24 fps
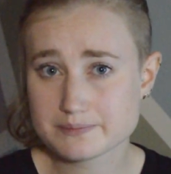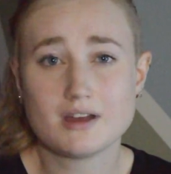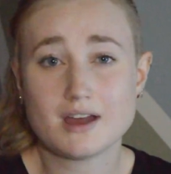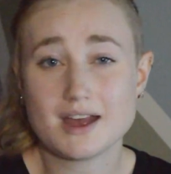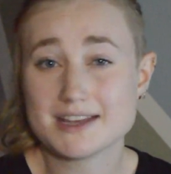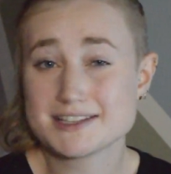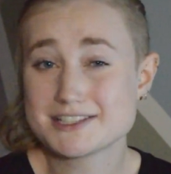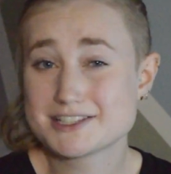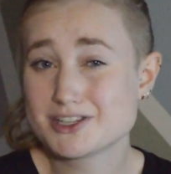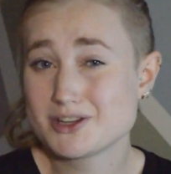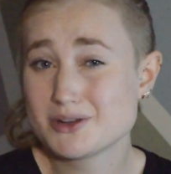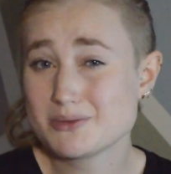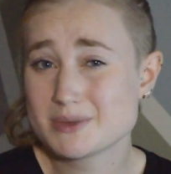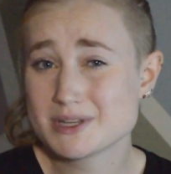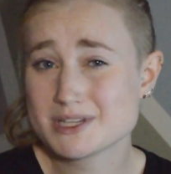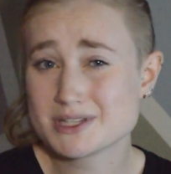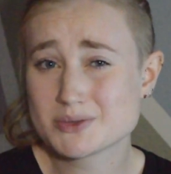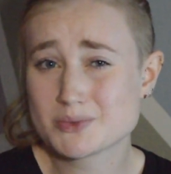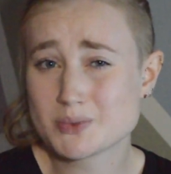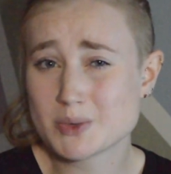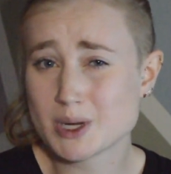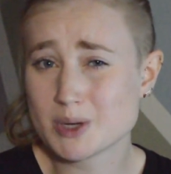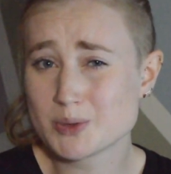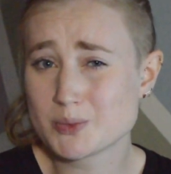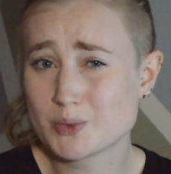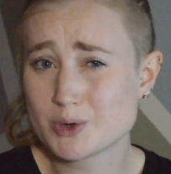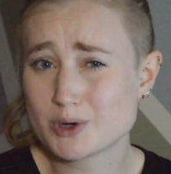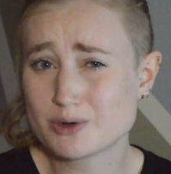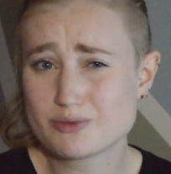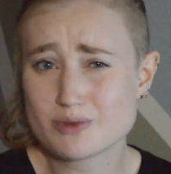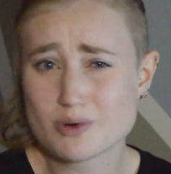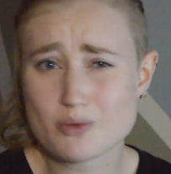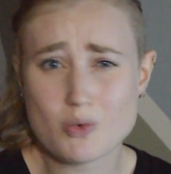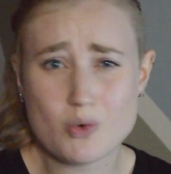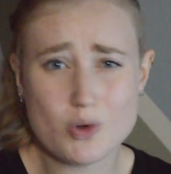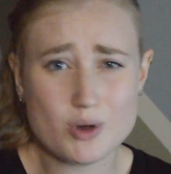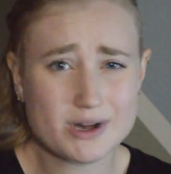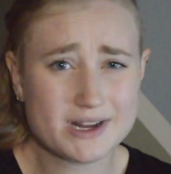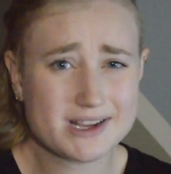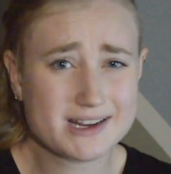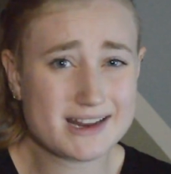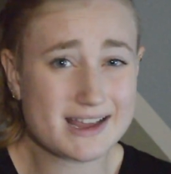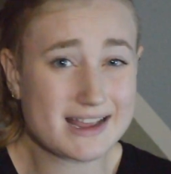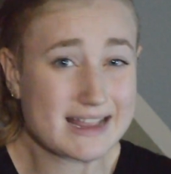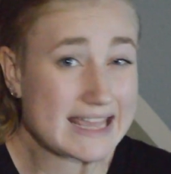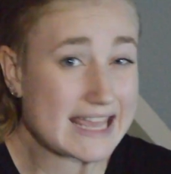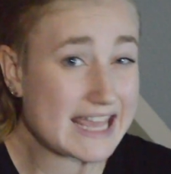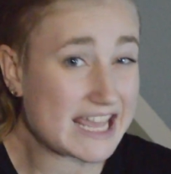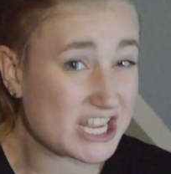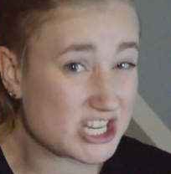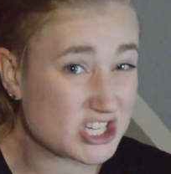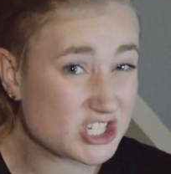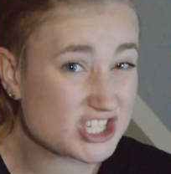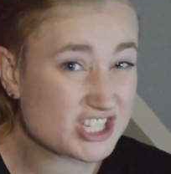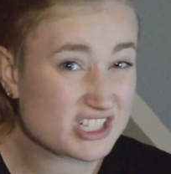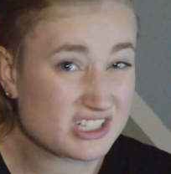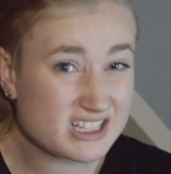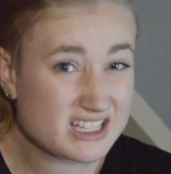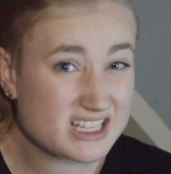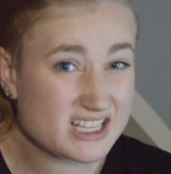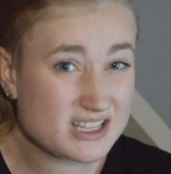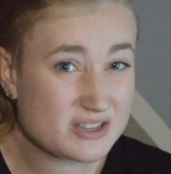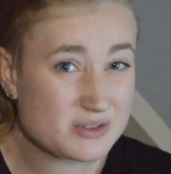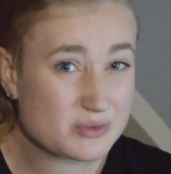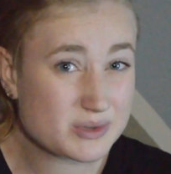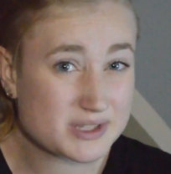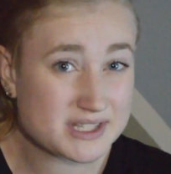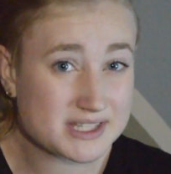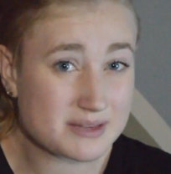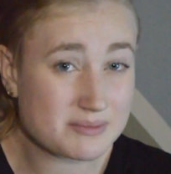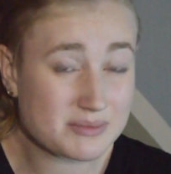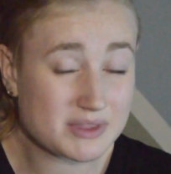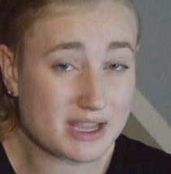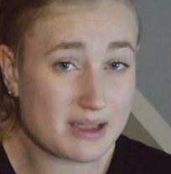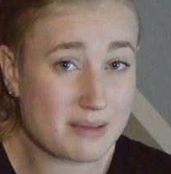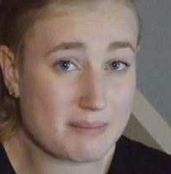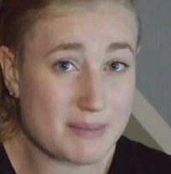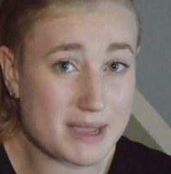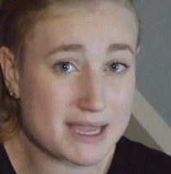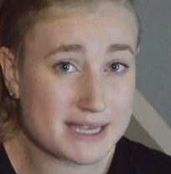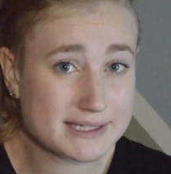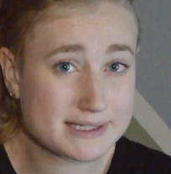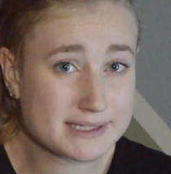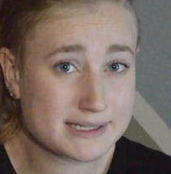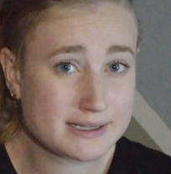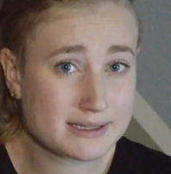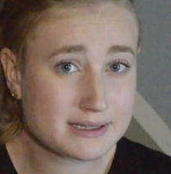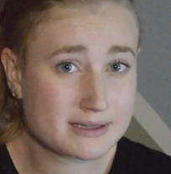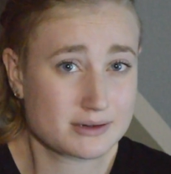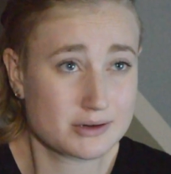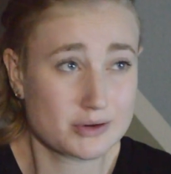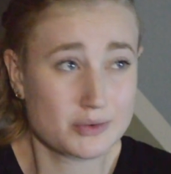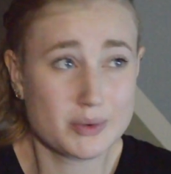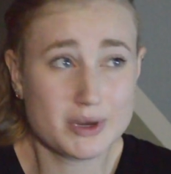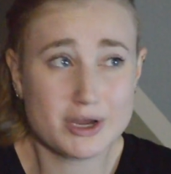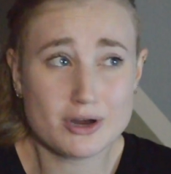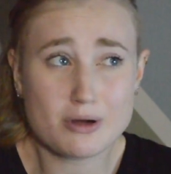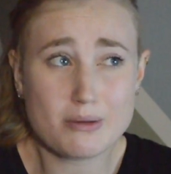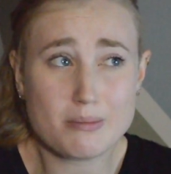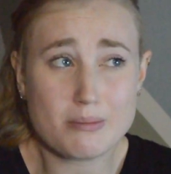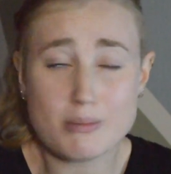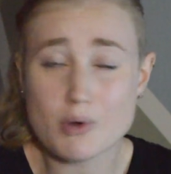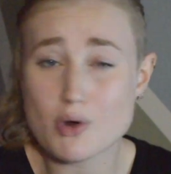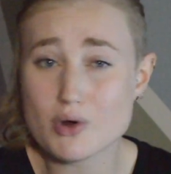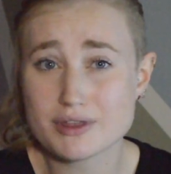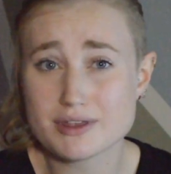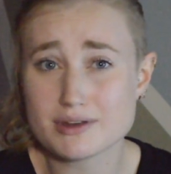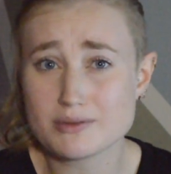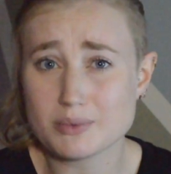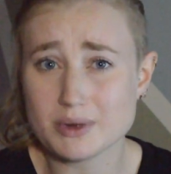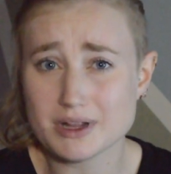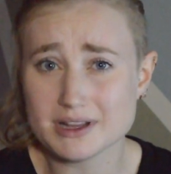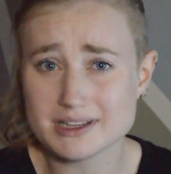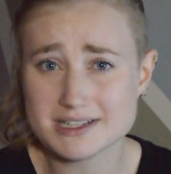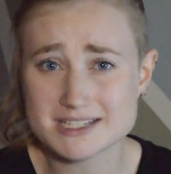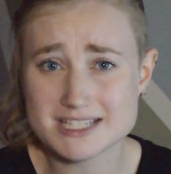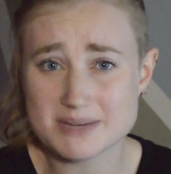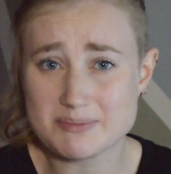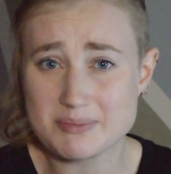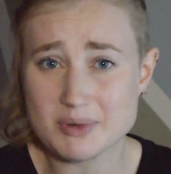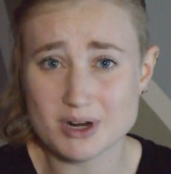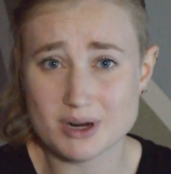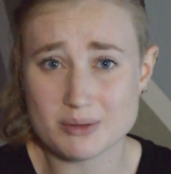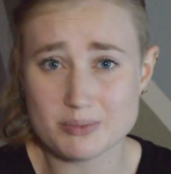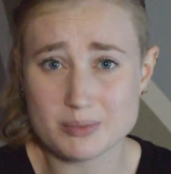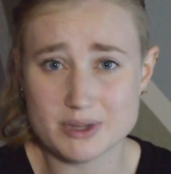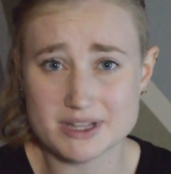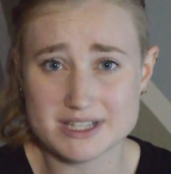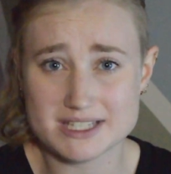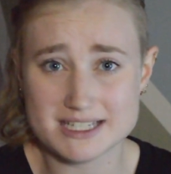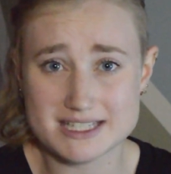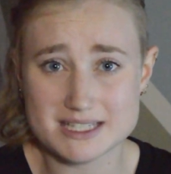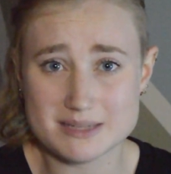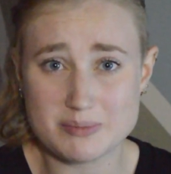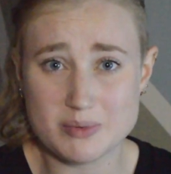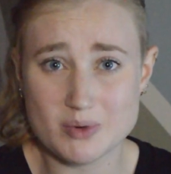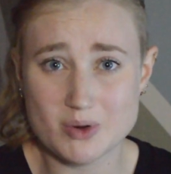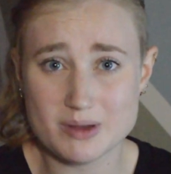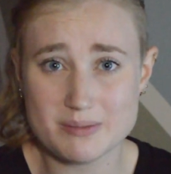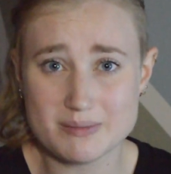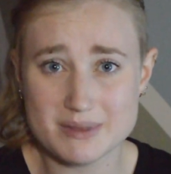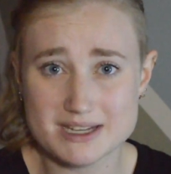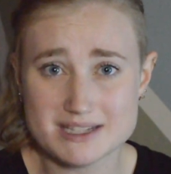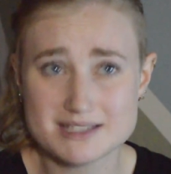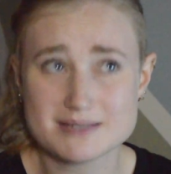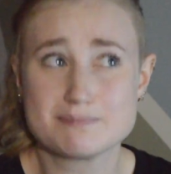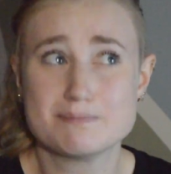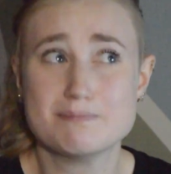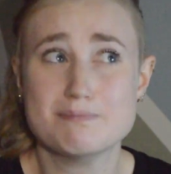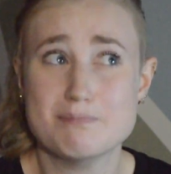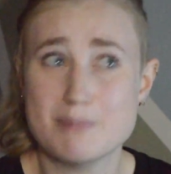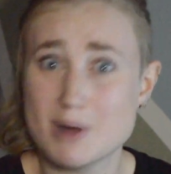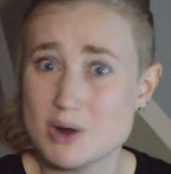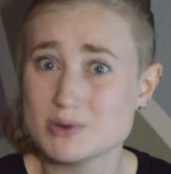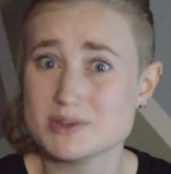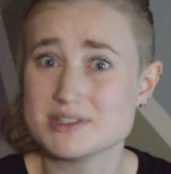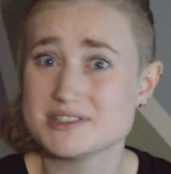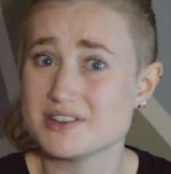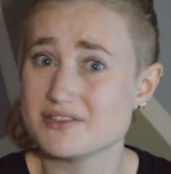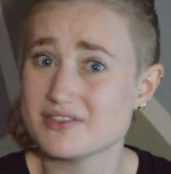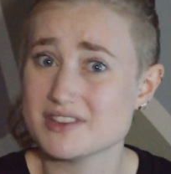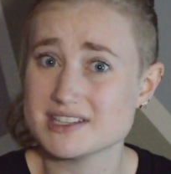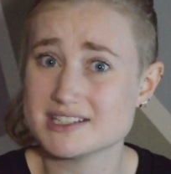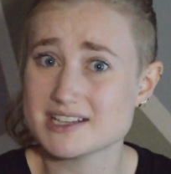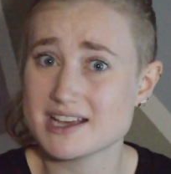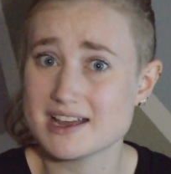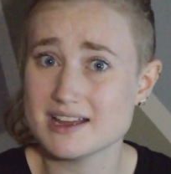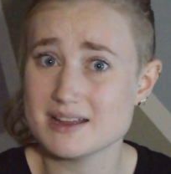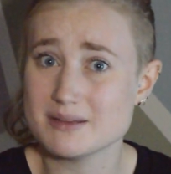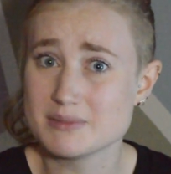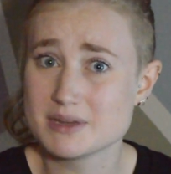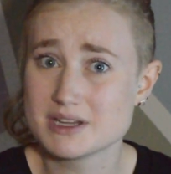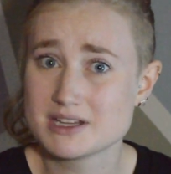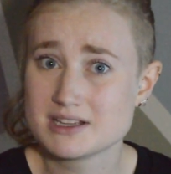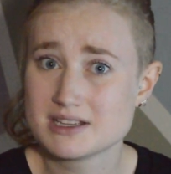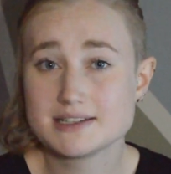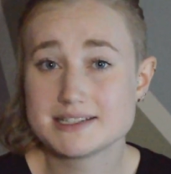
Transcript: As humans, when we're rewarded occasionally with something amazing, we are more than willing to put up with disappointment most of the time.